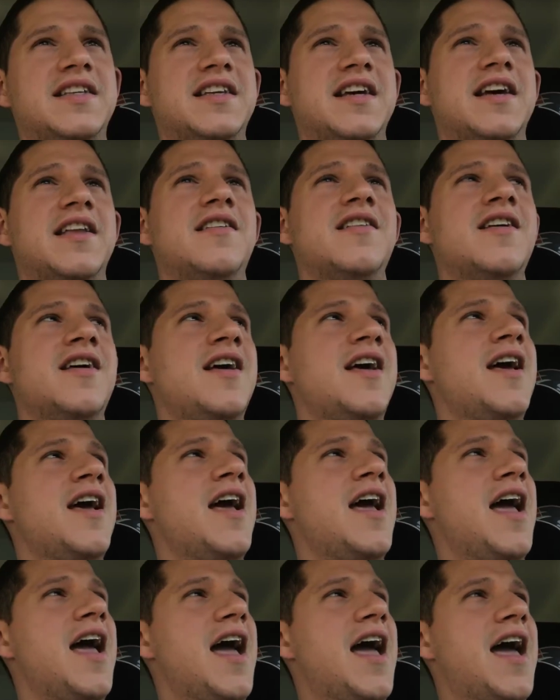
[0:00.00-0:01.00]
did.
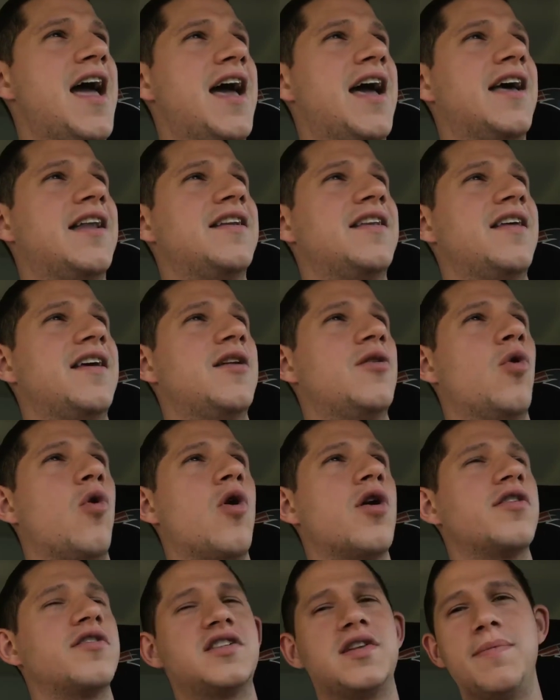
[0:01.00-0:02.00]
And in
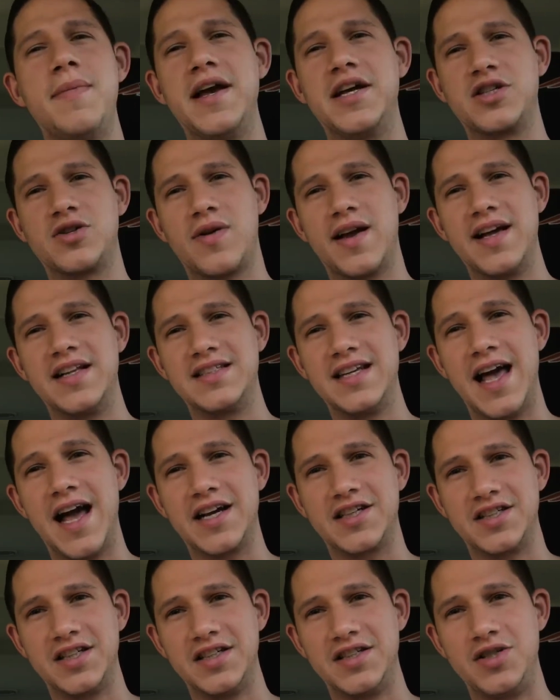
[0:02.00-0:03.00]
order to make
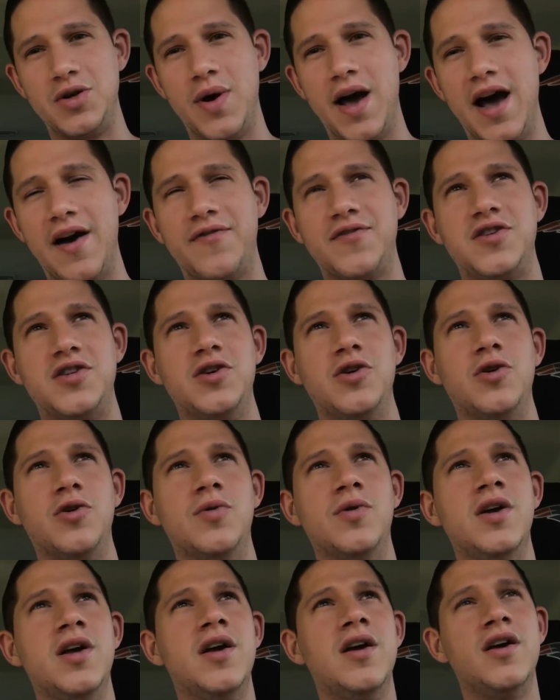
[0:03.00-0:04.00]
transactions, you have
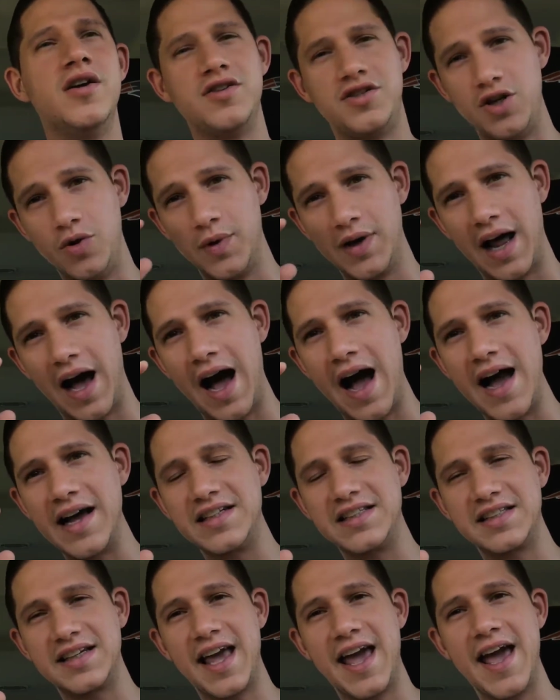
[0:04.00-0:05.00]
to do an eye
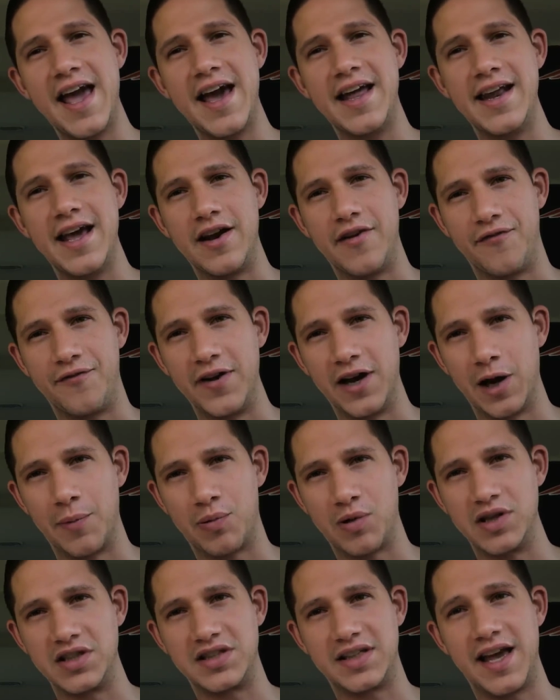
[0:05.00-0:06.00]
scan and a
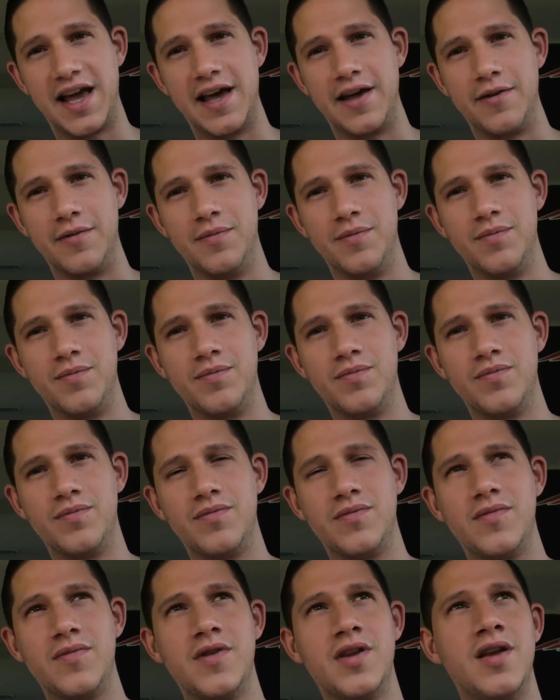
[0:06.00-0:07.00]
fingerprint scan.
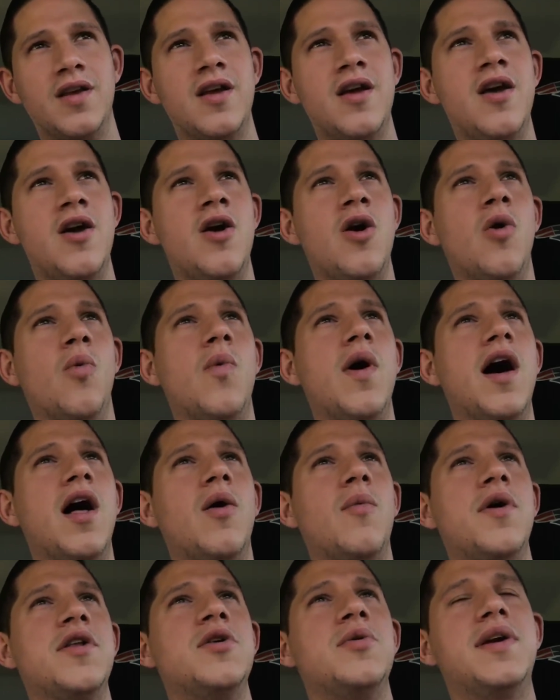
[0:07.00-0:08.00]

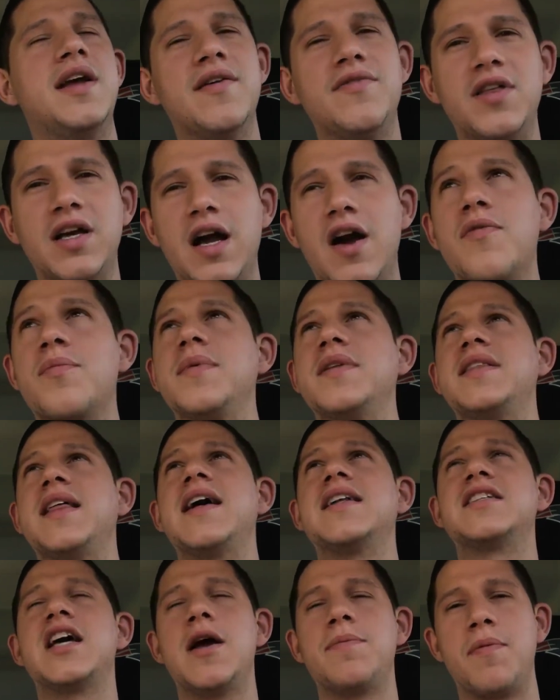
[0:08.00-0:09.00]
Well, when you give the government
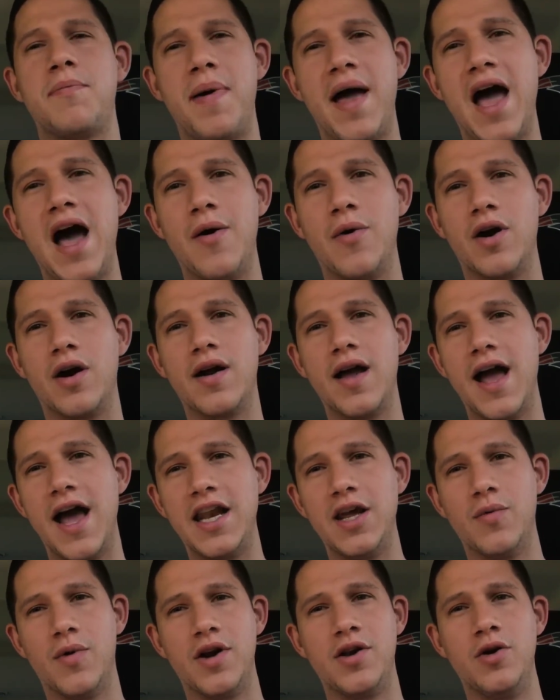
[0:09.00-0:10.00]
that type of power,
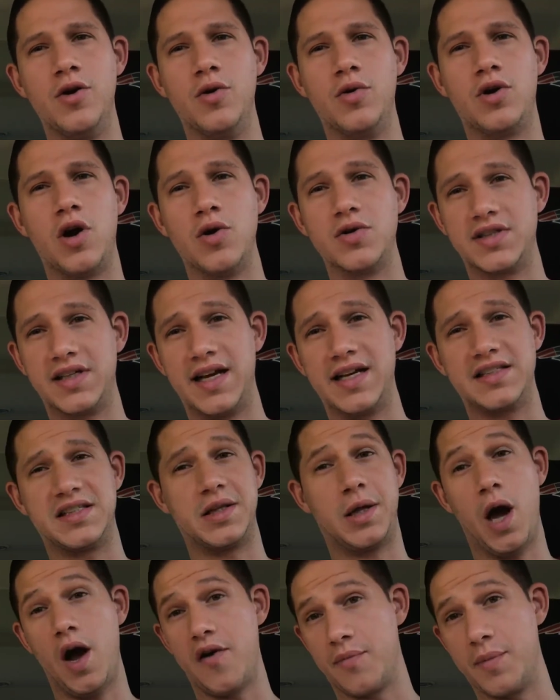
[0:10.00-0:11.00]
anyone who goes against
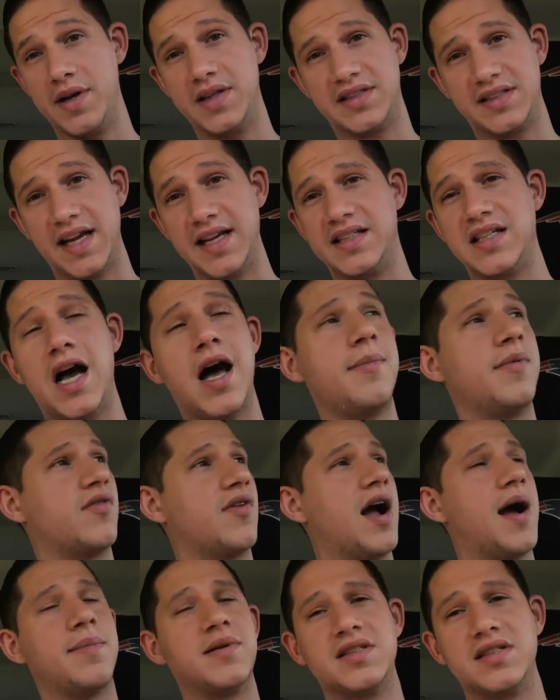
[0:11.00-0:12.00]
the government, say Tommy
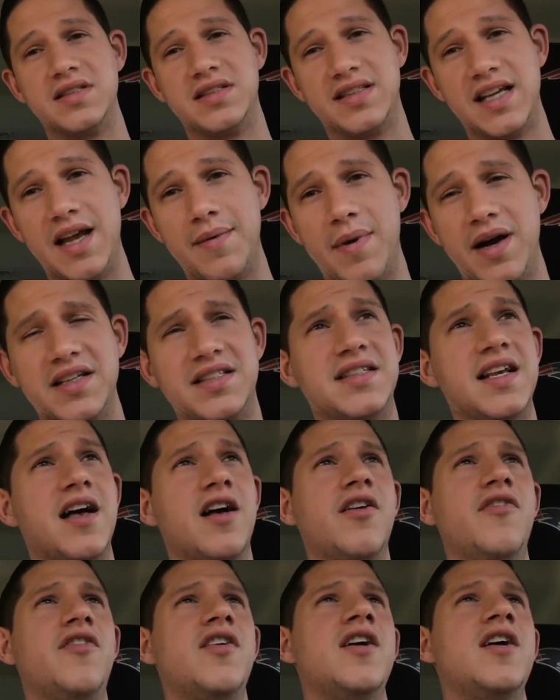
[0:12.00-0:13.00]
Robinson, say
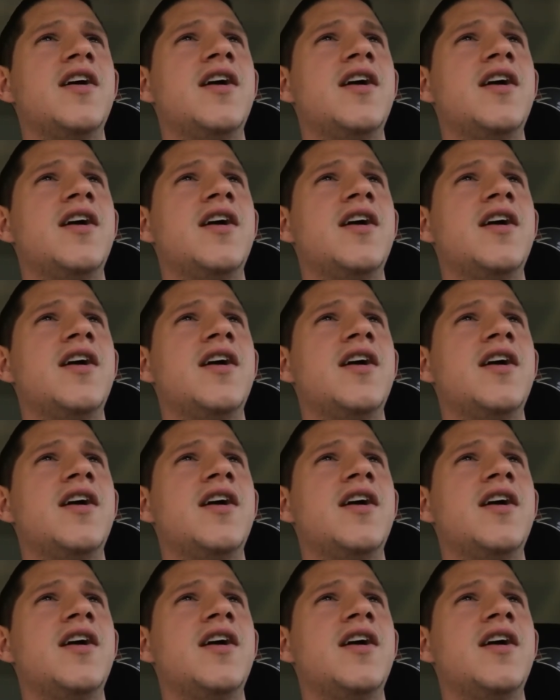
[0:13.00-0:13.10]
myself,